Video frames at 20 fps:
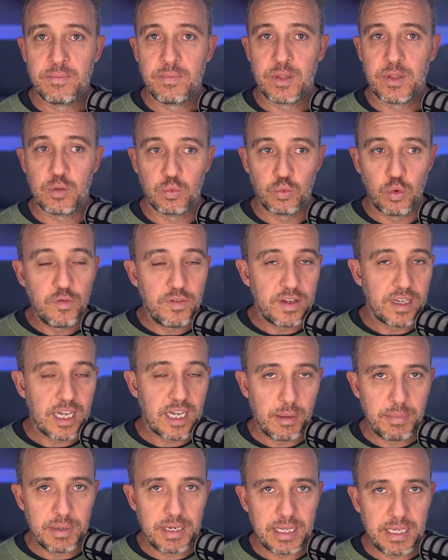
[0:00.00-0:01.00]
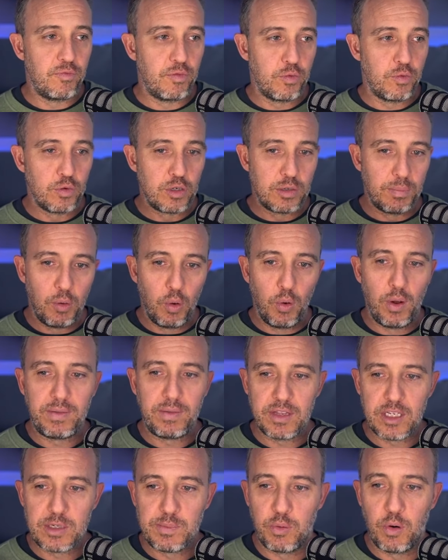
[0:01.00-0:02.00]
The roofing company through deploying
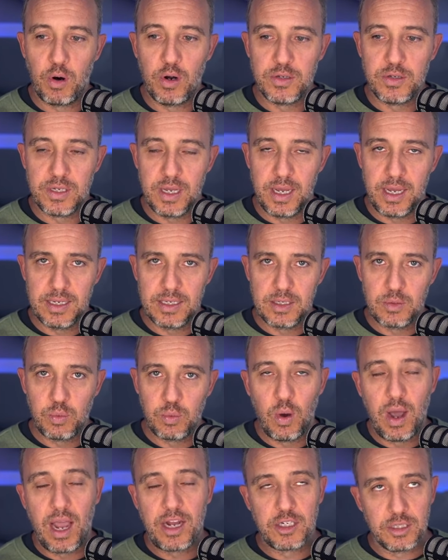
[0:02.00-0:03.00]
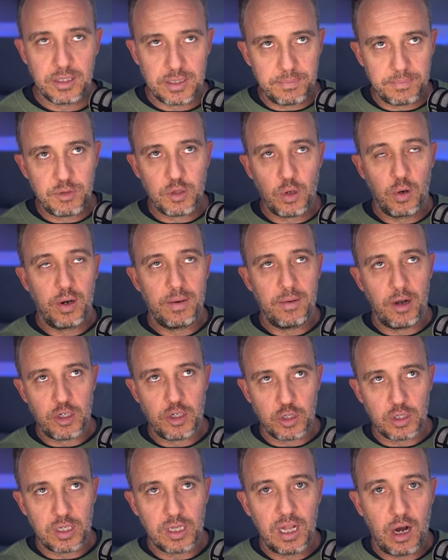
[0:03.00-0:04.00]
this process. Well, actually, sorry, I
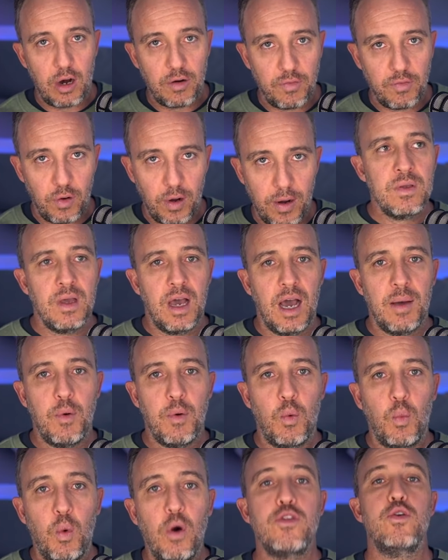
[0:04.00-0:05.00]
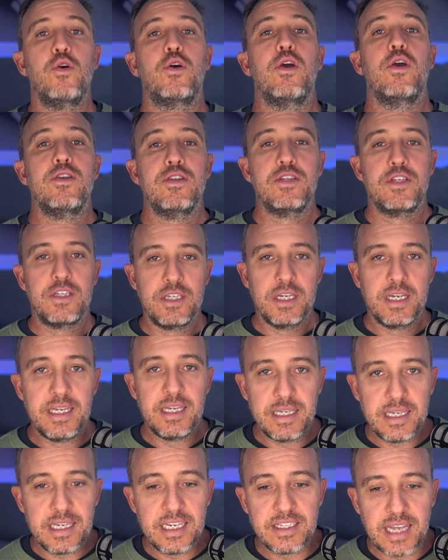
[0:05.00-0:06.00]
should clarify. Um, what you're going to
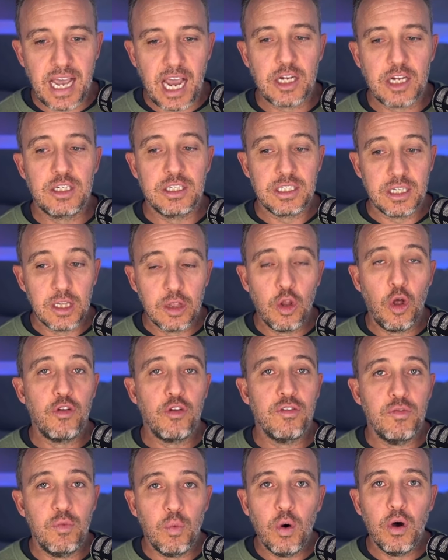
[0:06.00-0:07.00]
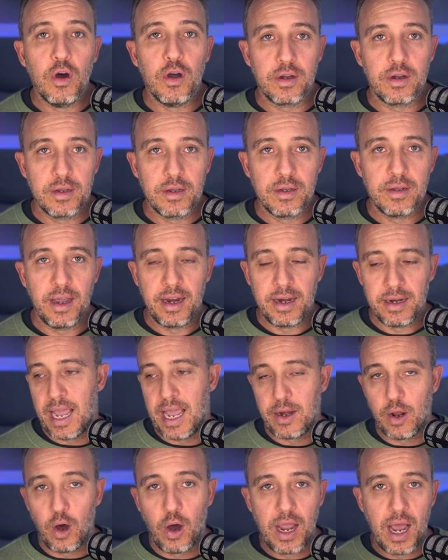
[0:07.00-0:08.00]
see is actually a lot of work, and
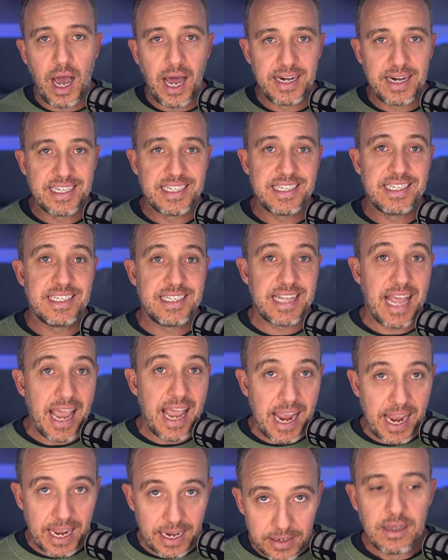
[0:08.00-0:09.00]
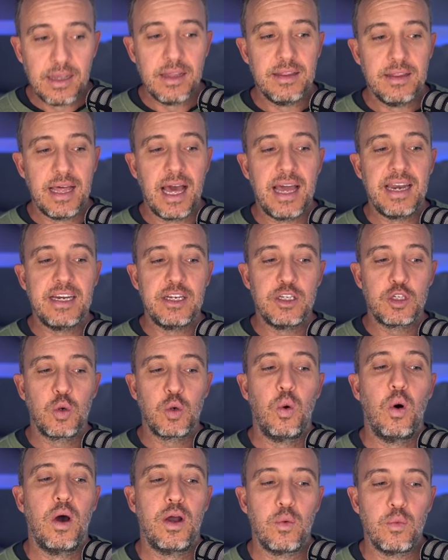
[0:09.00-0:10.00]
I understand that it is
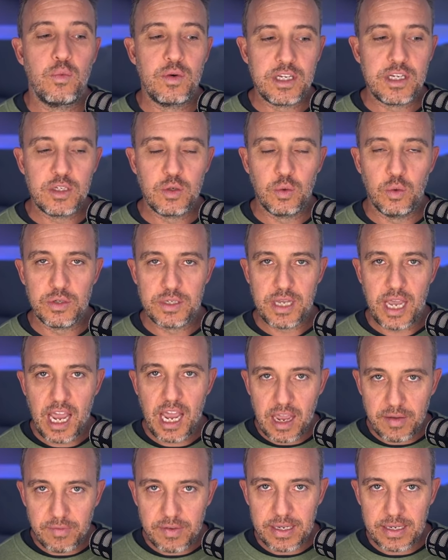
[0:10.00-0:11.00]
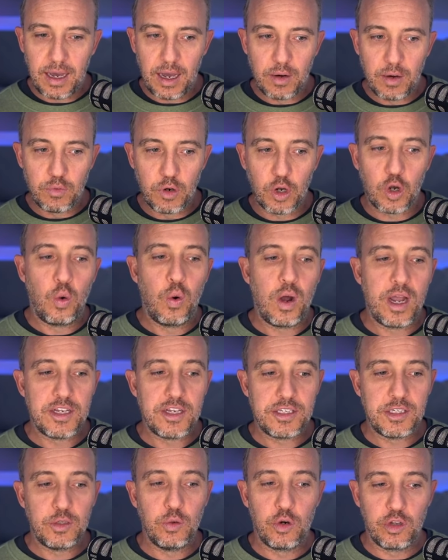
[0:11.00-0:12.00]
quite a resource-heavy
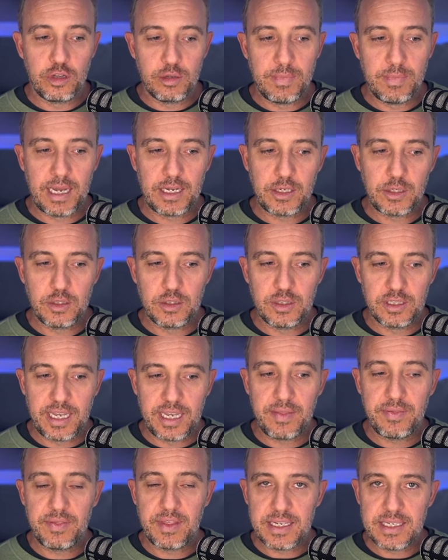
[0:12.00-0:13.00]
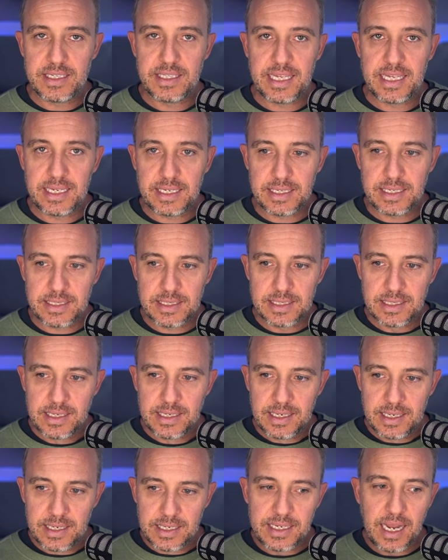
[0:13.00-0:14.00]
request in order to make to get these things
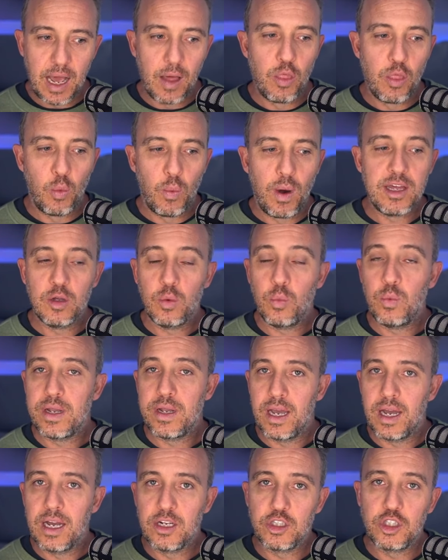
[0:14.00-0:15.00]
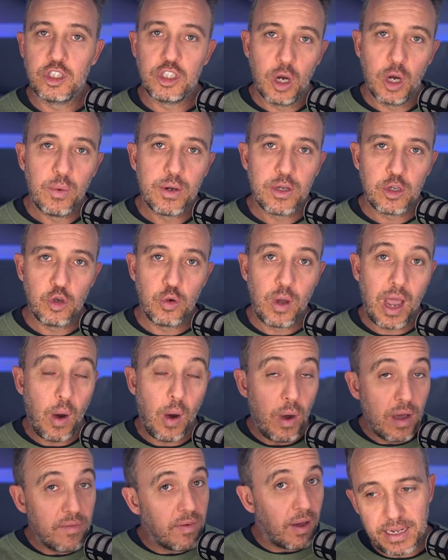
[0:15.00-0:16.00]
done the way that we are showing you.
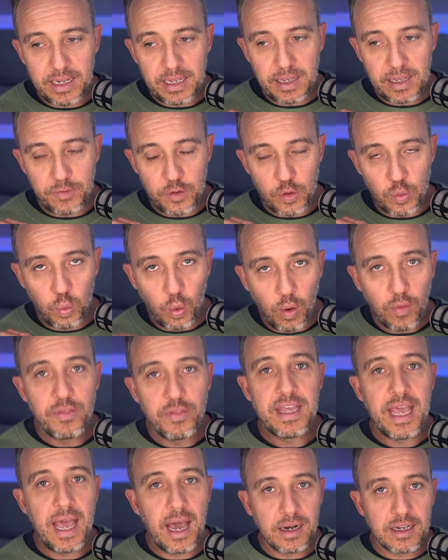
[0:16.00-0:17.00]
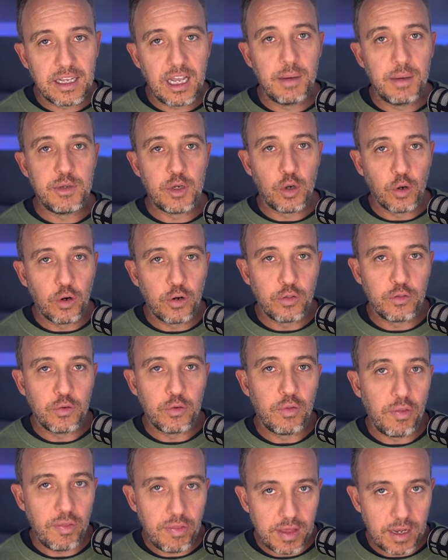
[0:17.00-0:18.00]
However, if you want the outcome, you've got to do
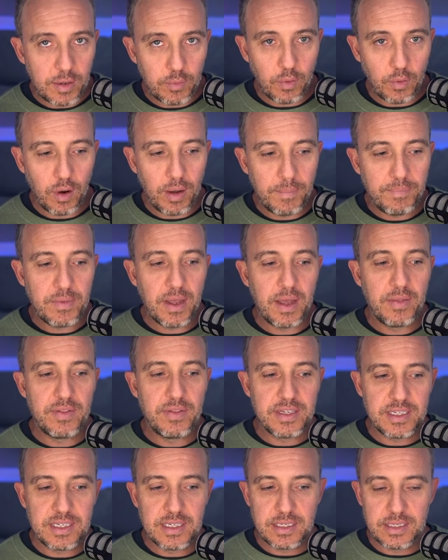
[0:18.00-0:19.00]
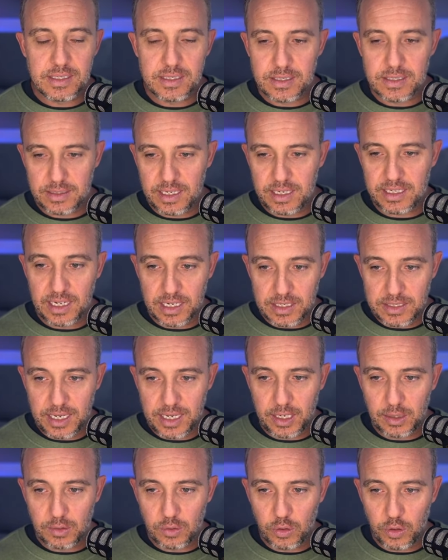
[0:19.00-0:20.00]
the thing, right? And this is, it does
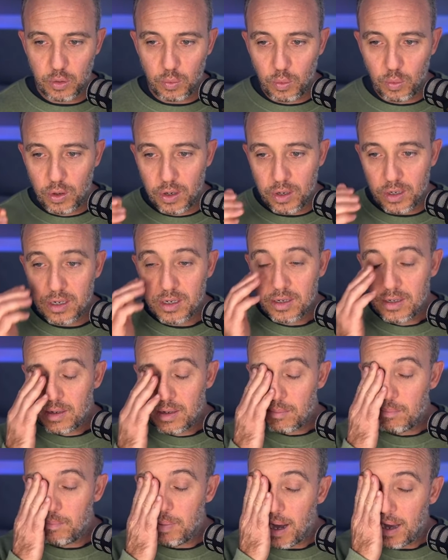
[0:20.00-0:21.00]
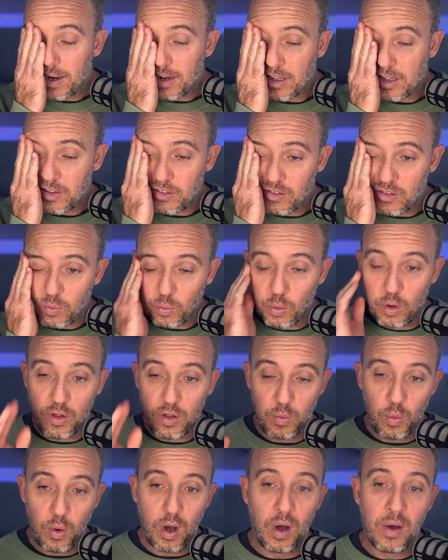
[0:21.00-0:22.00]
take a lot of work, but it's
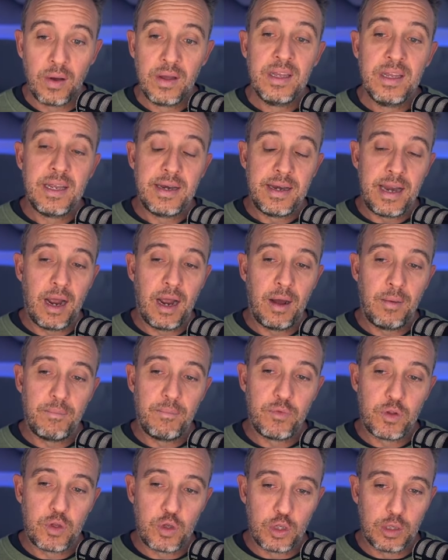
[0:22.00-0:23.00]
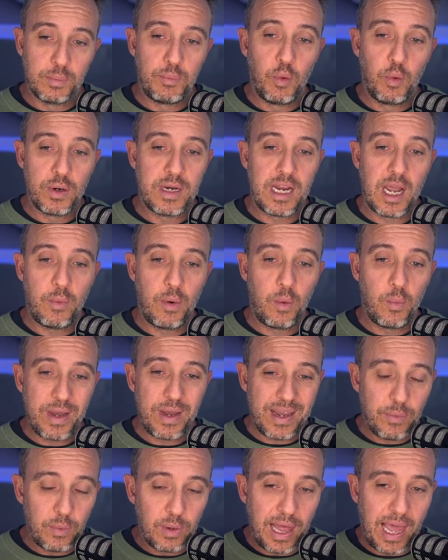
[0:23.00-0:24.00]
worthwhile. Now, to the point now where we
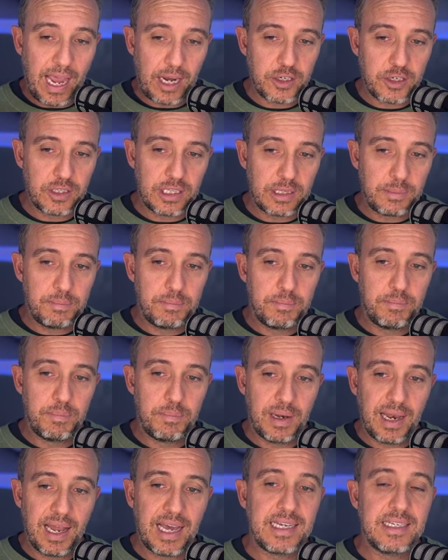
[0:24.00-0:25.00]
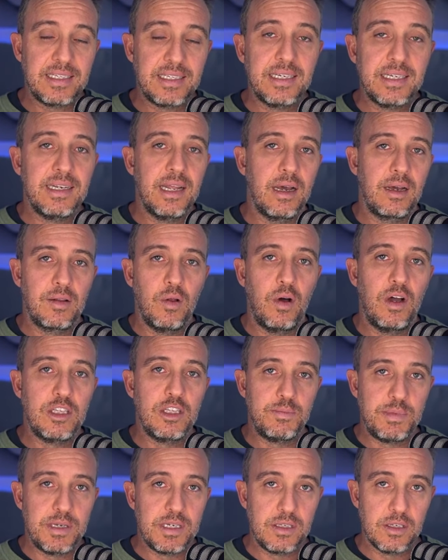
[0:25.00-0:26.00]
will actually place in our client's
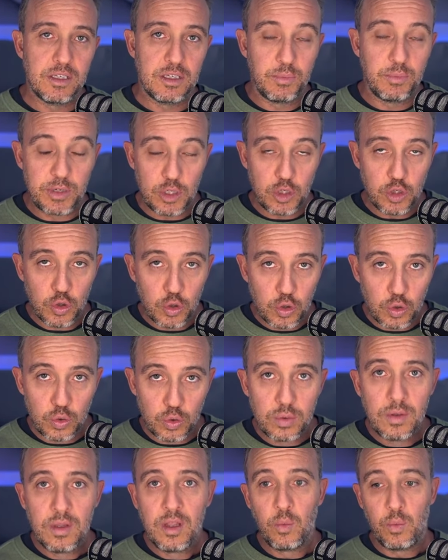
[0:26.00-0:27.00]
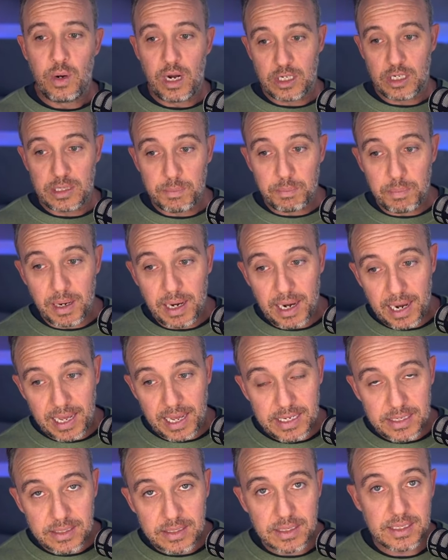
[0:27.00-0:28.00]
business, and we do, we actually
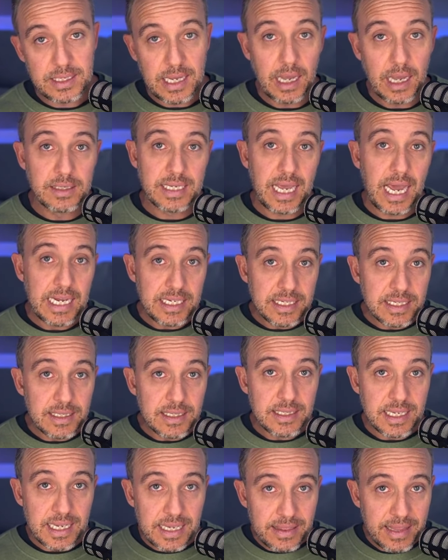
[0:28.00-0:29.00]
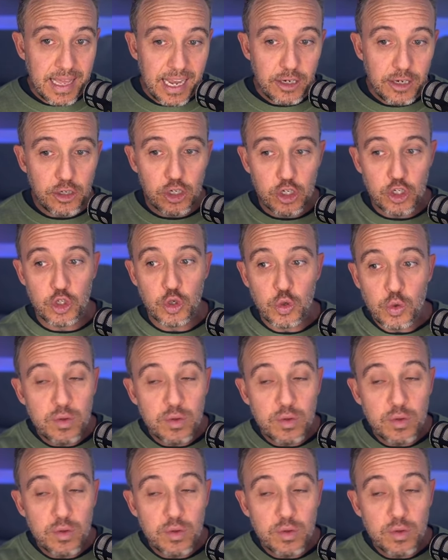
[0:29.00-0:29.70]
place sales agents in there to do